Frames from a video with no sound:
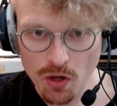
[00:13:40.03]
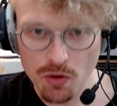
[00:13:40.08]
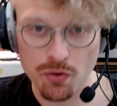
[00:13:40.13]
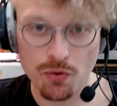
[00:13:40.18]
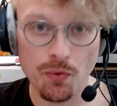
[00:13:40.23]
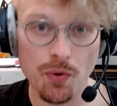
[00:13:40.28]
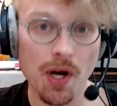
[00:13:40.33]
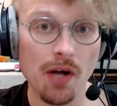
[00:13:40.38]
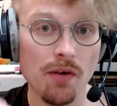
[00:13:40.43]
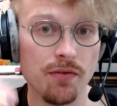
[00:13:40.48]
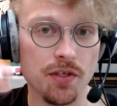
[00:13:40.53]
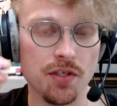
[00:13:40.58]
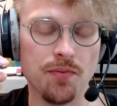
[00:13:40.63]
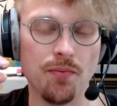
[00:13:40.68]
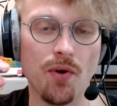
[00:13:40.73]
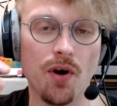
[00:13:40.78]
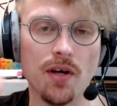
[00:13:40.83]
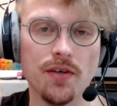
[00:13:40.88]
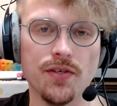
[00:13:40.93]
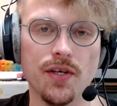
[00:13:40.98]
throughout this
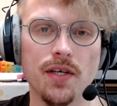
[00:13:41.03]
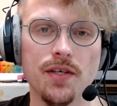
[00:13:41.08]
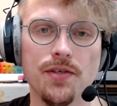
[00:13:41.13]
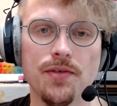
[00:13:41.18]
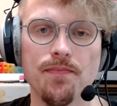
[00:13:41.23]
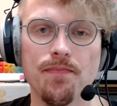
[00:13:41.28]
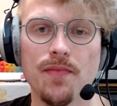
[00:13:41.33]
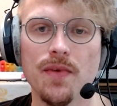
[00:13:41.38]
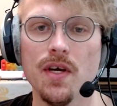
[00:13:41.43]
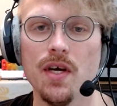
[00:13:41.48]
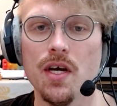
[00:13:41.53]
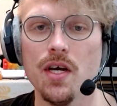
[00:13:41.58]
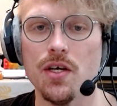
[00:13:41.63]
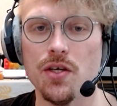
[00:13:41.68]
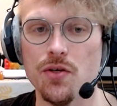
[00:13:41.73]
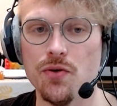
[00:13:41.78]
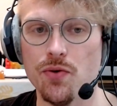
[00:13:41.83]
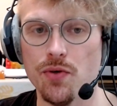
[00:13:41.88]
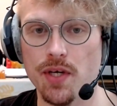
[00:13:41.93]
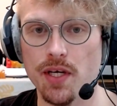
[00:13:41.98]
process,
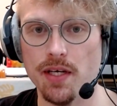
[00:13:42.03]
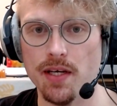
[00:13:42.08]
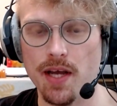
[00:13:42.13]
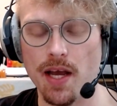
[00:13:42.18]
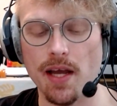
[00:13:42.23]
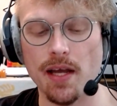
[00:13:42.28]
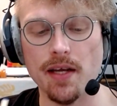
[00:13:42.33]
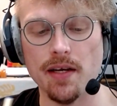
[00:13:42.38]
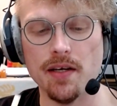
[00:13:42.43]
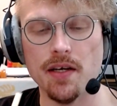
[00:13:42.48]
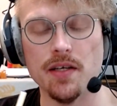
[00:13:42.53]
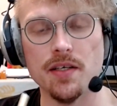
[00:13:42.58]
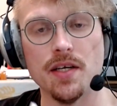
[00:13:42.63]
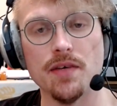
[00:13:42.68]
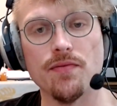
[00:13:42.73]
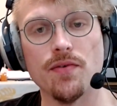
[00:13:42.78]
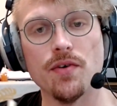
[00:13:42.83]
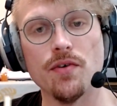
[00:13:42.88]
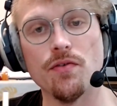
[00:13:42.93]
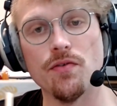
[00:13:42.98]
you can gain
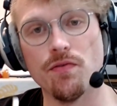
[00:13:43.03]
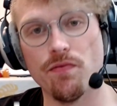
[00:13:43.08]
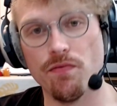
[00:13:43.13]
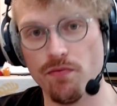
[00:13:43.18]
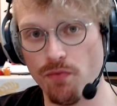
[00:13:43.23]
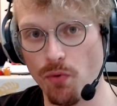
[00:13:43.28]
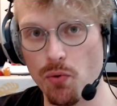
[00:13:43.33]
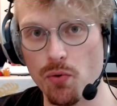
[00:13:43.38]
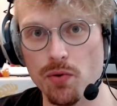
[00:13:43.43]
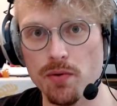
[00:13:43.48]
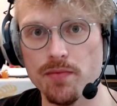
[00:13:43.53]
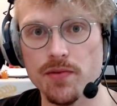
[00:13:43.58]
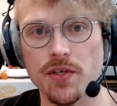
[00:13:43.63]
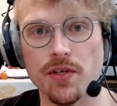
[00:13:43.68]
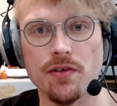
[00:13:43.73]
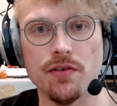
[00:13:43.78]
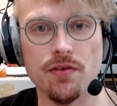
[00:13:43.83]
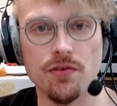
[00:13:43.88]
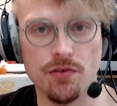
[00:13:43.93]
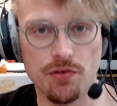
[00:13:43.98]
different forms
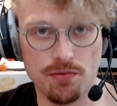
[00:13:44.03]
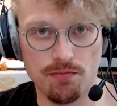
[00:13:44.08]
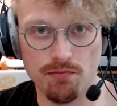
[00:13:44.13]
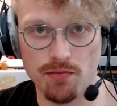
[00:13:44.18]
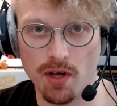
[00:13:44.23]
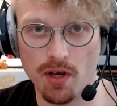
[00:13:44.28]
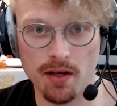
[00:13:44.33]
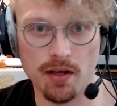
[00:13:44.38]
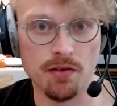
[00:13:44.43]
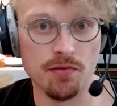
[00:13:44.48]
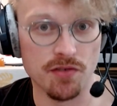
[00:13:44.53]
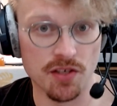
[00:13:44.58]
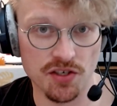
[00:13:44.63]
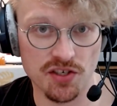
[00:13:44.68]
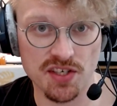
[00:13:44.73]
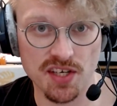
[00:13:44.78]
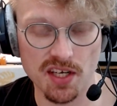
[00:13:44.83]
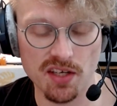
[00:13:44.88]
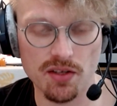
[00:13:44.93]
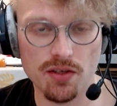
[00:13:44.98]
and
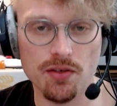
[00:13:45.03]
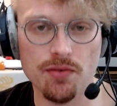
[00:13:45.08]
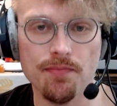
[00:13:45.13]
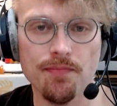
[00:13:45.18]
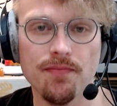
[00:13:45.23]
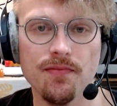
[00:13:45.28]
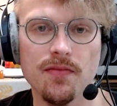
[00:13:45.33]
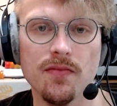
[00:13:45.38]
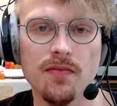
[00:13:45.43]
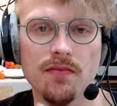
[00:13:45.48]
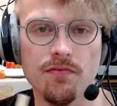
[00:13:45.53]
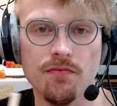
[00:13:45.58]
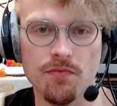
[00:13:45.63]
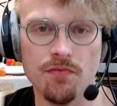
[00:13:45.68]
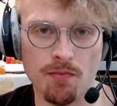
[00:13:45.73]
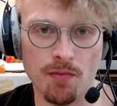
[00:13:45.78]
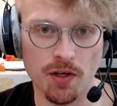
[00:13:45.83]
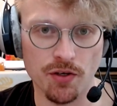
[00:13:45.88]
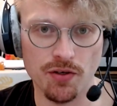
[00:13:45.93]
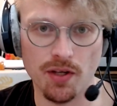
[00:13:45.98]
distill,
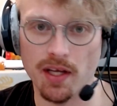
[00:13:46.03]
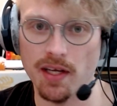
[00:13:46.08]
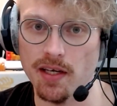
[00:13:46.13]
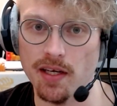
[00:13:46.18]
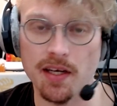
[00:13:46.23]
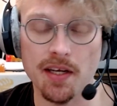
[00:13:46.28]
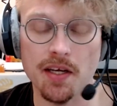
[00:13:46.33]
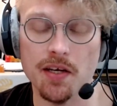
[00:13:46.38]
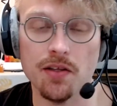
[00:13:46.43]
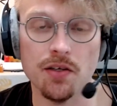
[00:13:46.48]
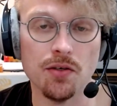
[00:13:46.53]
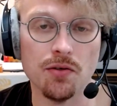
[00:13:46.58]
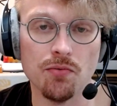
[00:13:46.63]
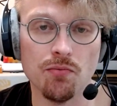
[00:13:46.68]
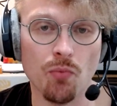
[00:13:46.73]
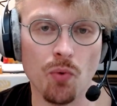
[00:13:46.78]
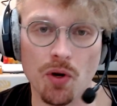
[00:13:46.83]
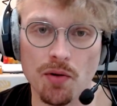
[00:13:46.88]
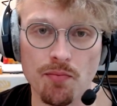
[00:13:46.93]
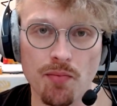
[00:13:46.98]
much like any other
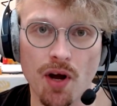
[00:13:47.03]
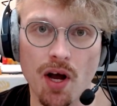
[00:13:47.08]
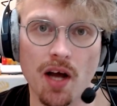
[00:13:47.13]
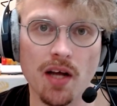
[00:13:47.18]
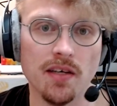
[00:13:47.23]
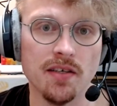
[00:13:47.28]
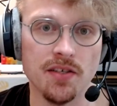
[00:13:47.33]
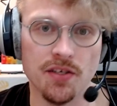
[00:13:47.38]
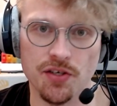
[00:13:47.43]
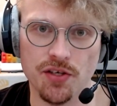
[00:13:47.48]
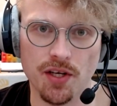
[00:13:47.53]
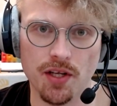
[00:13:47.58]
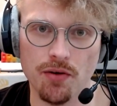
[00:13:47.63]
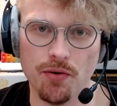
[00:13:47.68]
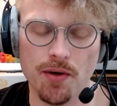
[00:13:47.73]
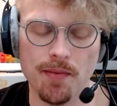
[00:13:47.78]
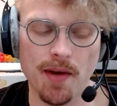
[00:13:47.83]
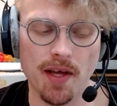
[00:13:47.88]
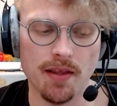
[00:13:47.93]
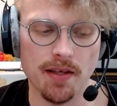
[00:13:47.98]
one-pot
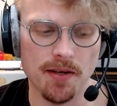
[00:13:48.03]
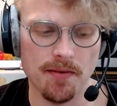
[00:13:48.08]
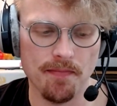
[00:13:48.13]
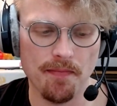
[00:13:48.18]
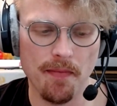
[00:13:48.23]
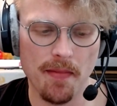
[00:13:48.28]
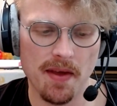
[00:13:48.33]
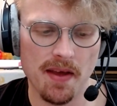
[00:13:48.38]
distillery method,